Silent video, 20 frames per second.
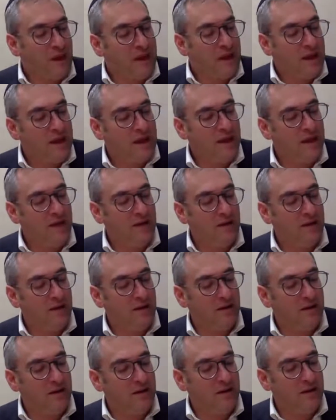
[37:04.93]

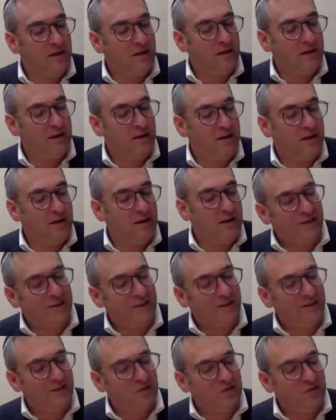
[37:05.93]
Here, one of the ways that
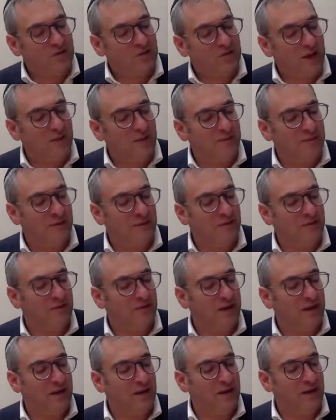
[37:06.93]
it's described here is
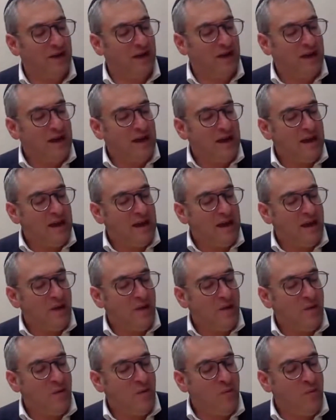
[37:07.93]
that
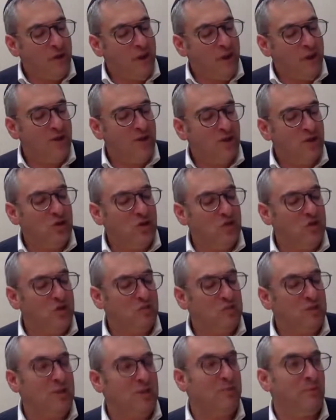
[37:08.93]
when the Jewish
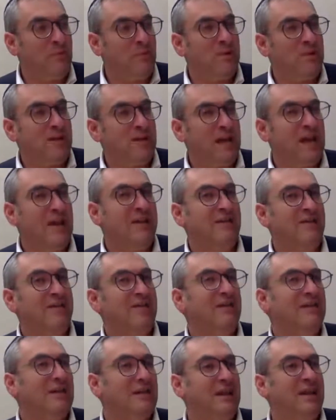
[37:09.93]
people were taking these
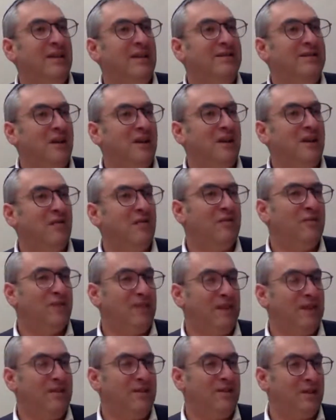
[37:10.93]
klei zahav, klei
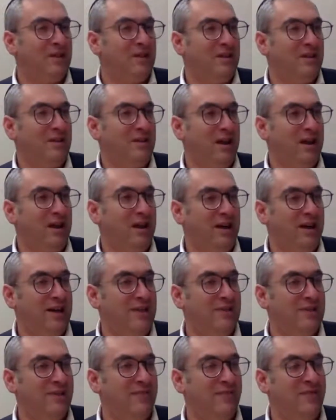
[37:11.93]

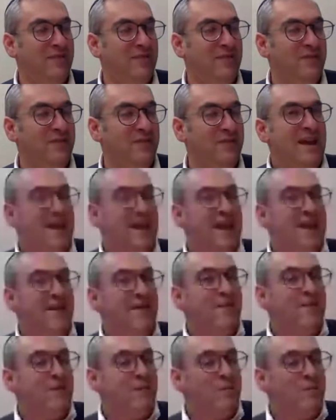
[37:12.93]
chesef,
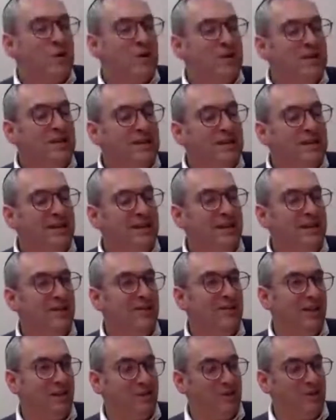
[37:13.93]
we're dealing here,
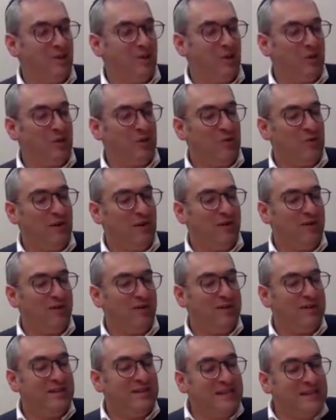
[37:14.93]
like we talked about, the
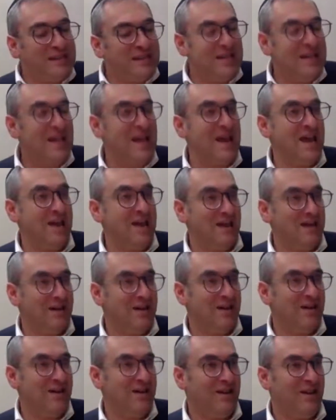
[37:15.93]
DNA
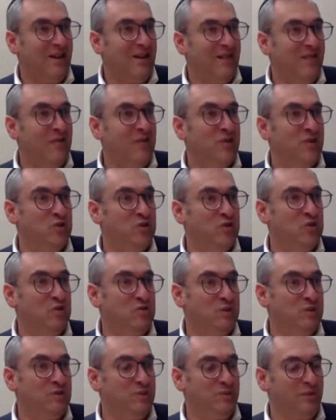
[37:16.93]
of the Jewish
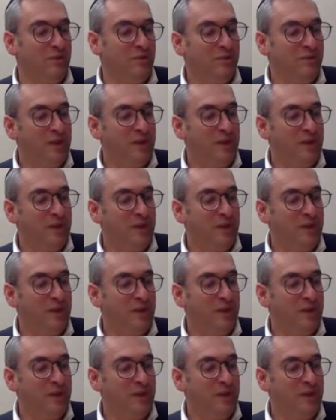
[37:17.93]
people.